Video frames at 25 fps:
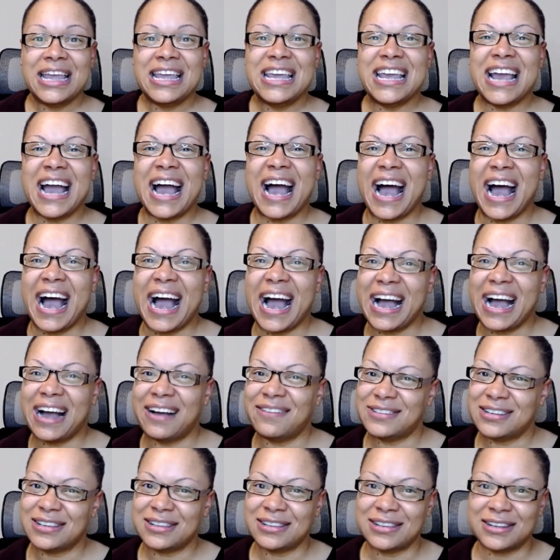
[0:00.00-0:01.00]
You
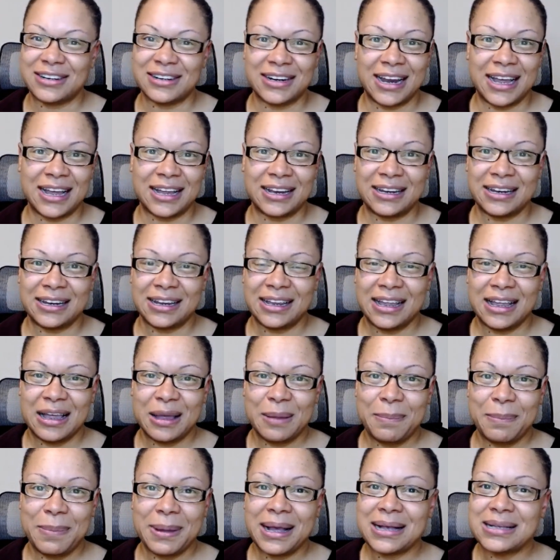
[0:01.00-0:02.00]
have to learn it
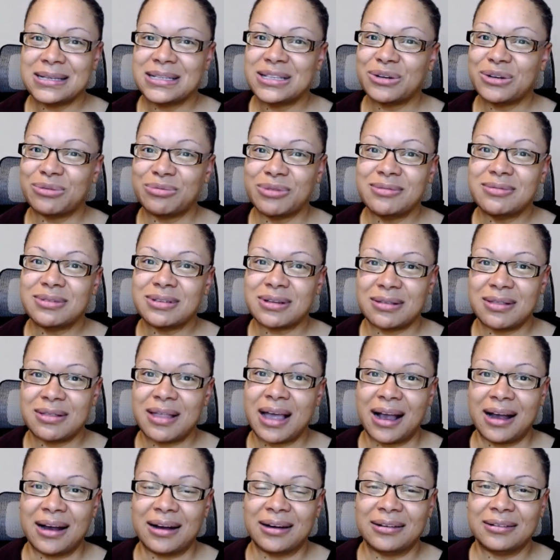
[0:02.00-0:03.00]
because the roots are
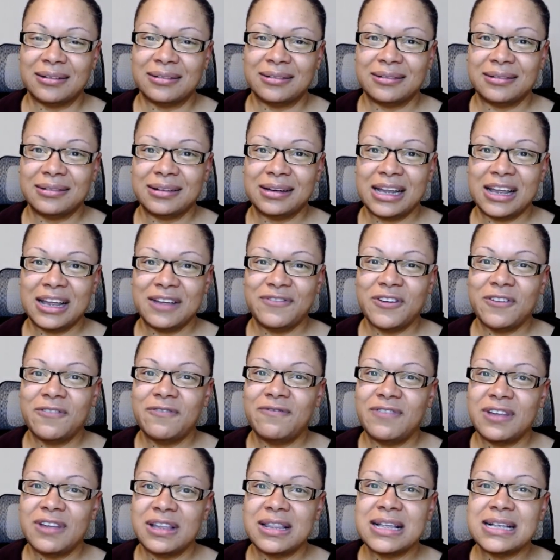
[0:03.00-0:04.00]
there. If
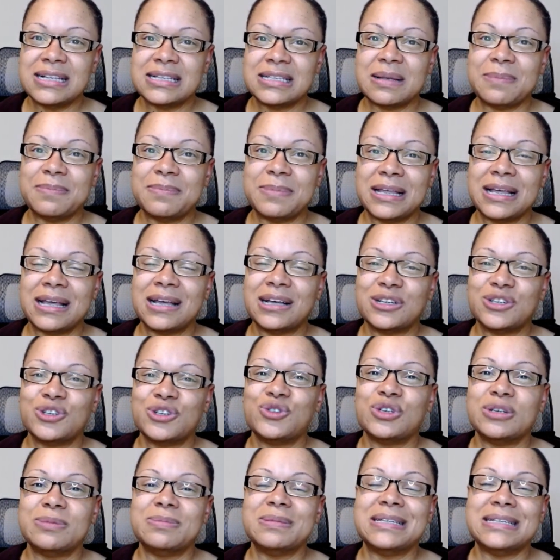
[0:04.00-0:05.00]
you're feeling something
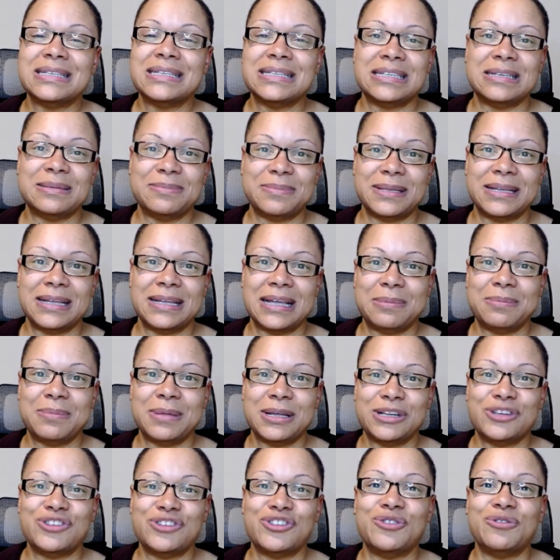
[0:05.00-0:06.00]
extremely deeply, it
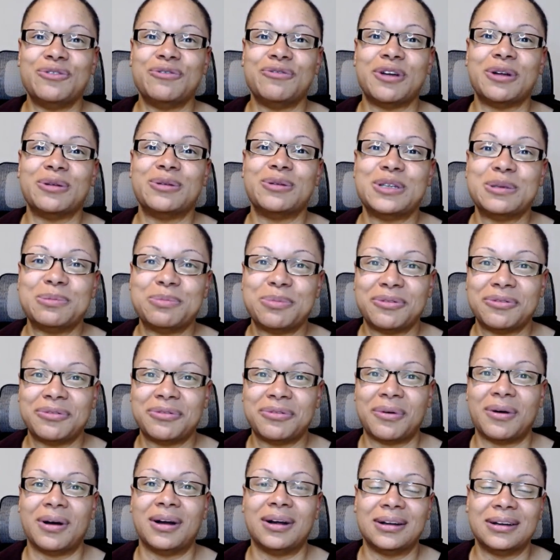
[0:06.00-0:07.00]
means you felt it
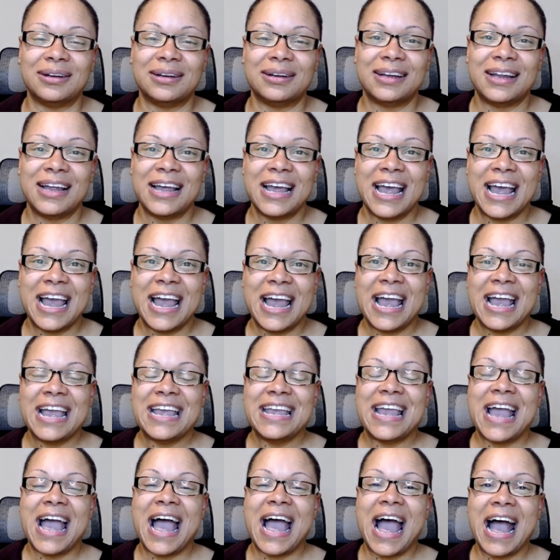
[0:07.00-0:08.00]
before.
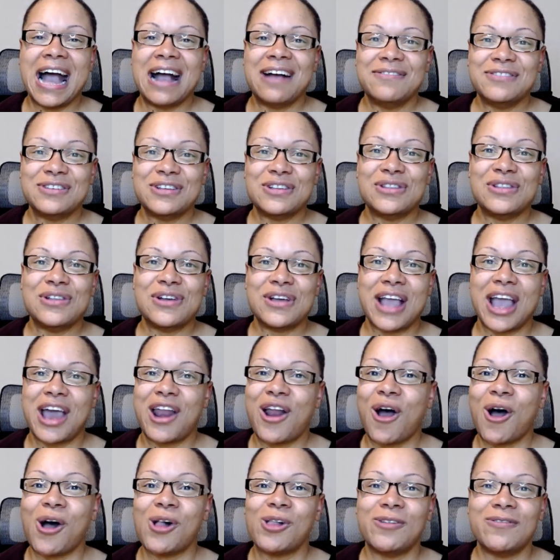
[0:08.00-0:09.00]
You have to look at
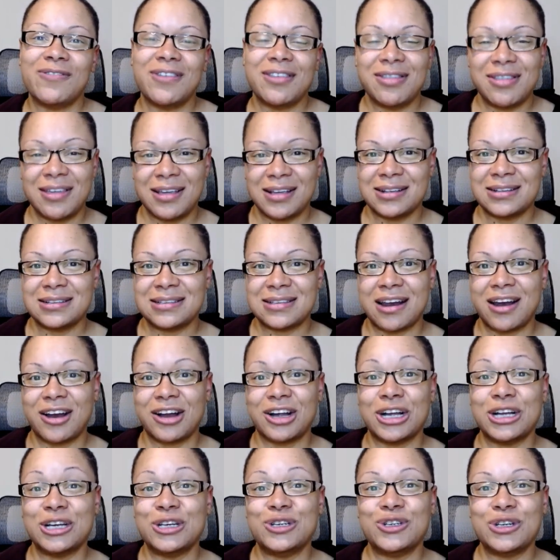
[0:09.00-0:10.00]
all of the things that are
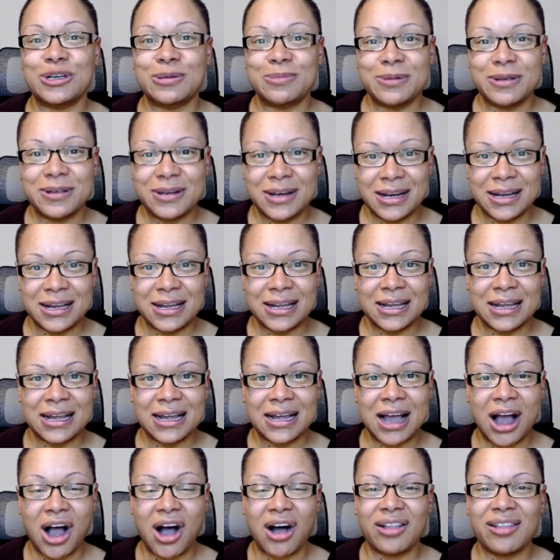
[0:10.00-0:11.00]

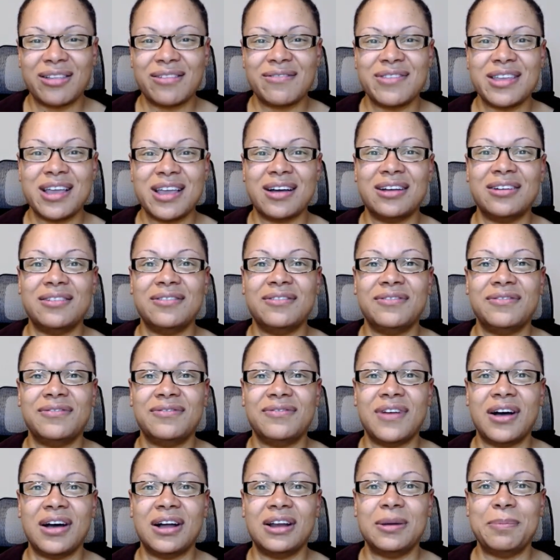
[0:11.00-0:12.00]
contributing, all of the un-
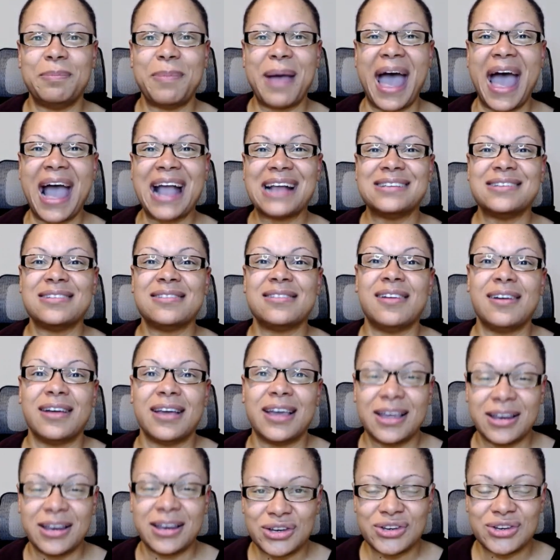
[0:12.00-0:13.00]
unpacked
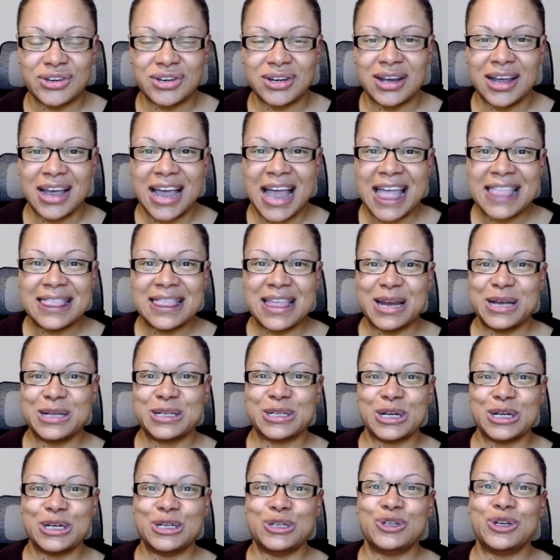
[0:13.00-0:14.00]
luggage that
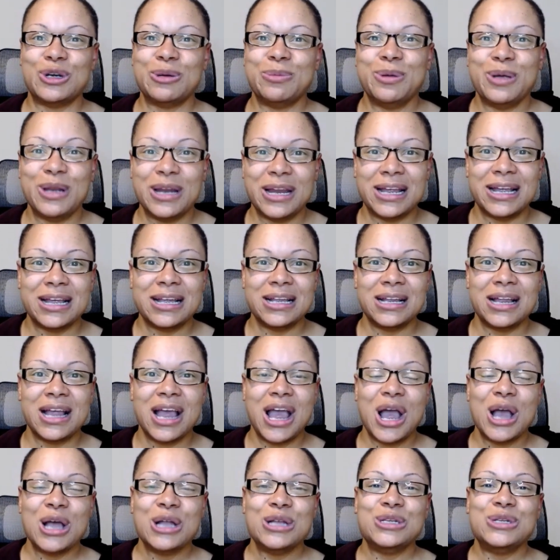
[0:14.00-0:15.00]
is contributing
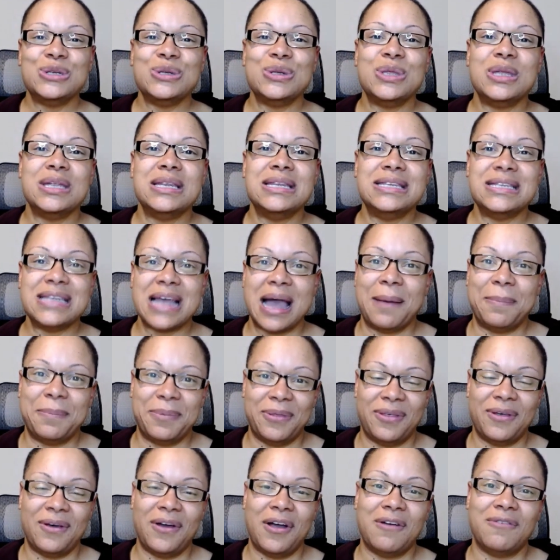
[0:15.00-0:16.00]
to the
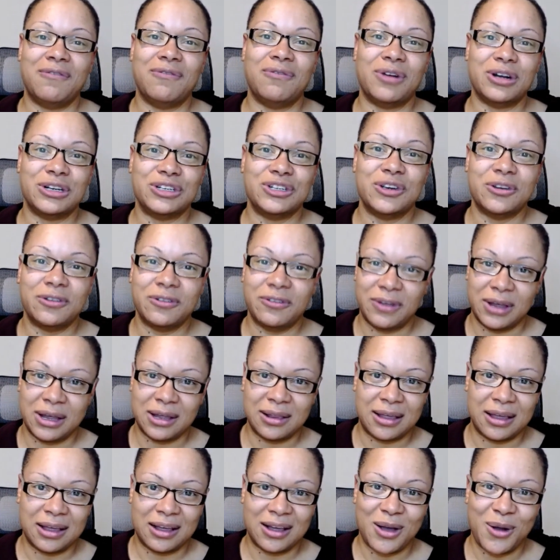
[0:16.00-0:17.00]
depth of what you're
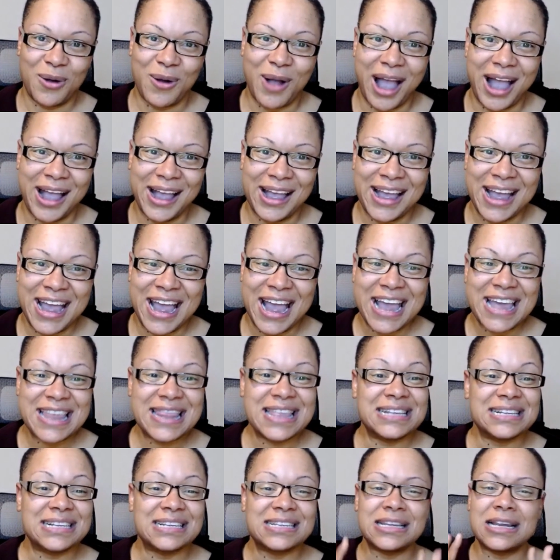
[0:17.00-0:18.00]
feeling. Okay.
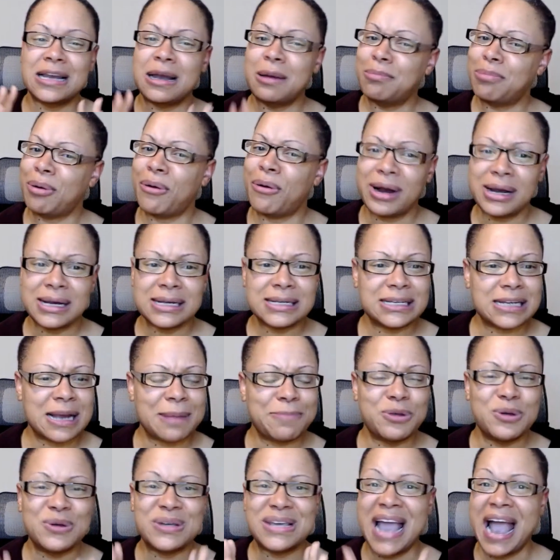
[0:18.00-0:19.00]
This is an important
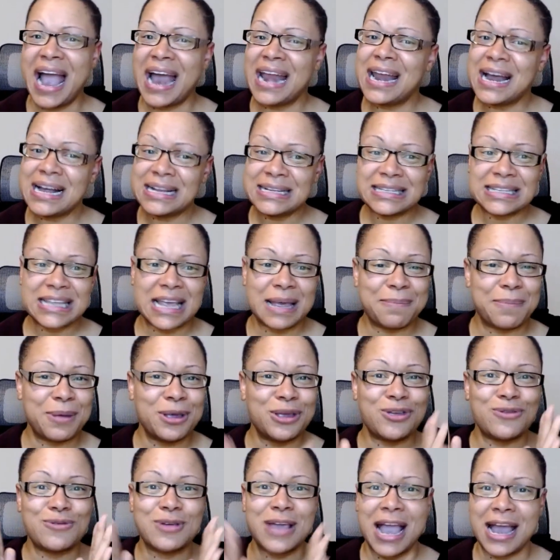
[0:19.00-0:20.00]
step. You cannot skip
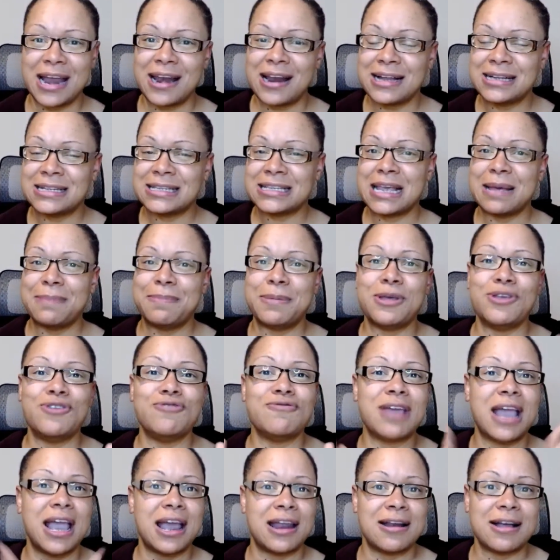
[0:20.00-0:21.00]
it. You cannot skip it. You
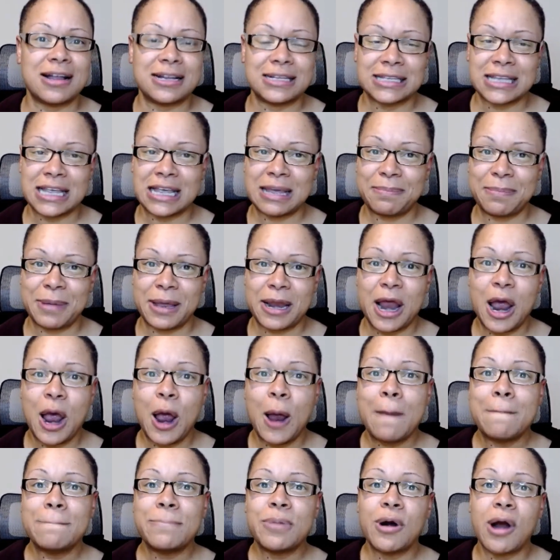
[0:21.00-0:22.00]
cannot skip it.
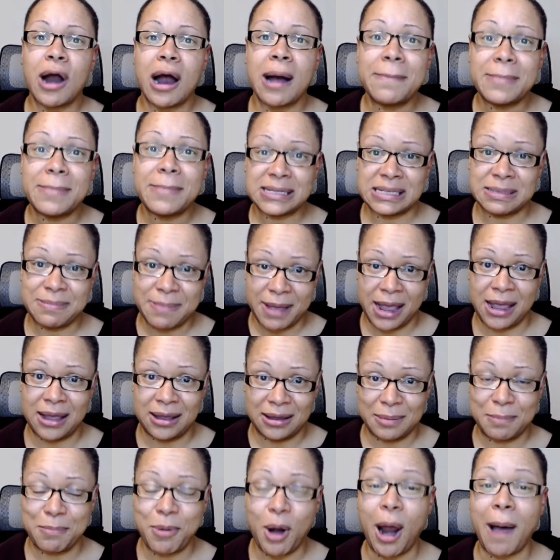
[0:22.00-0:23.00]
Promise
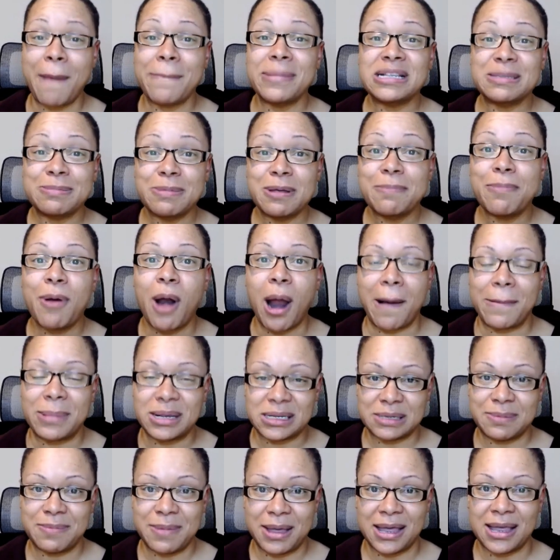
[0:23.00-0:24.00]
me, promise me,
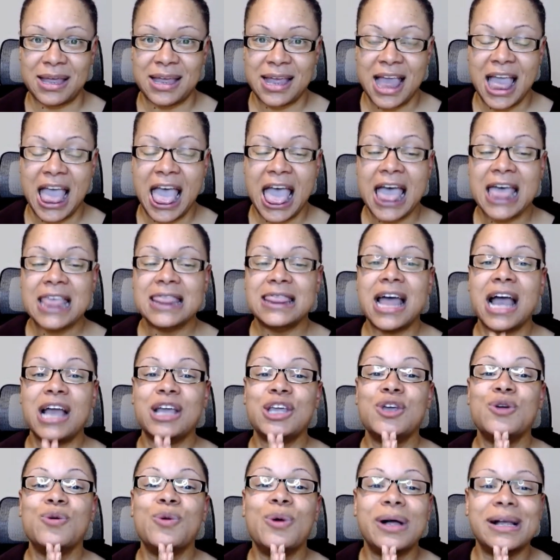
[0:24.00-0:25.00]
promise me that
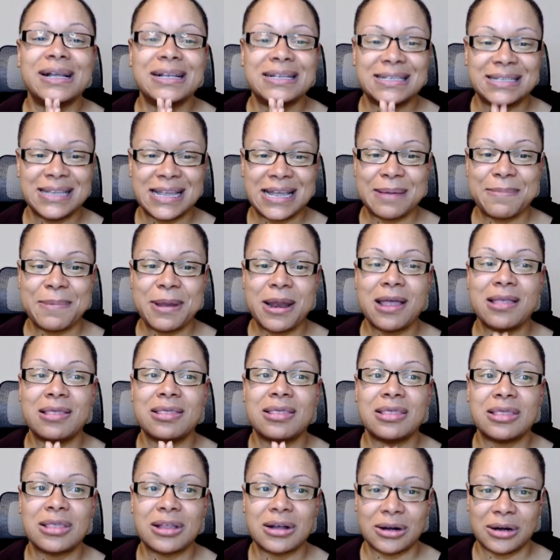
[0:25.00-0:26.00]
you will examine
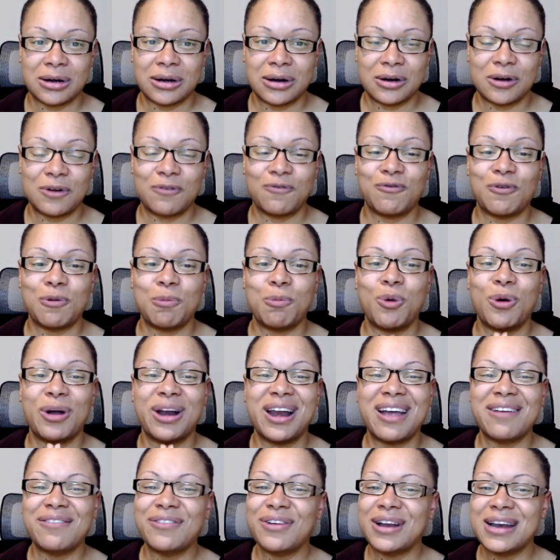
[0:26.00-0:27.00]
and learn from
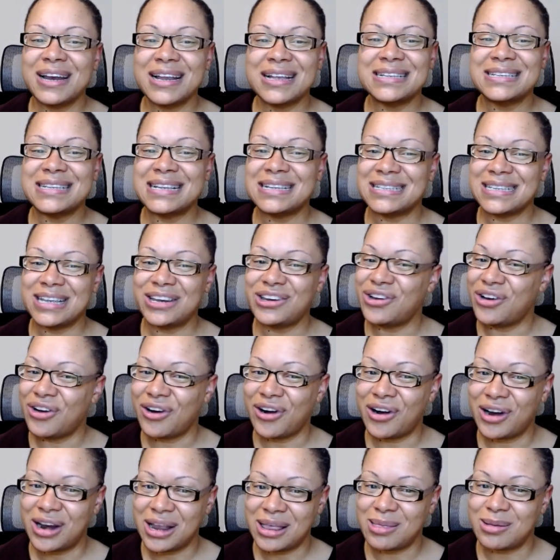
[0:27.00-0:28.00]
whatever it is that's in your
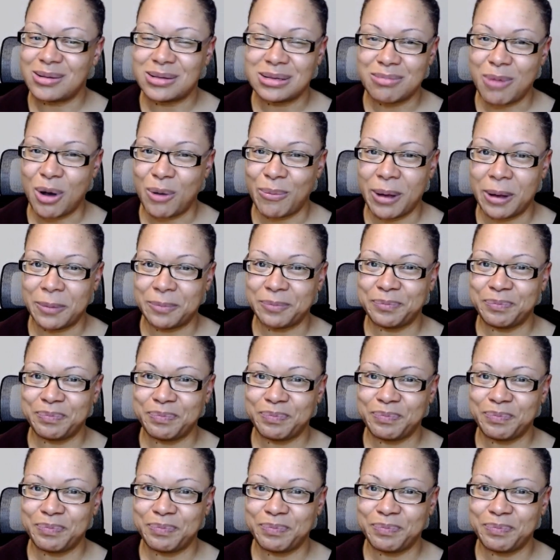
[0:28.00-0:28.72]
heart in this moment.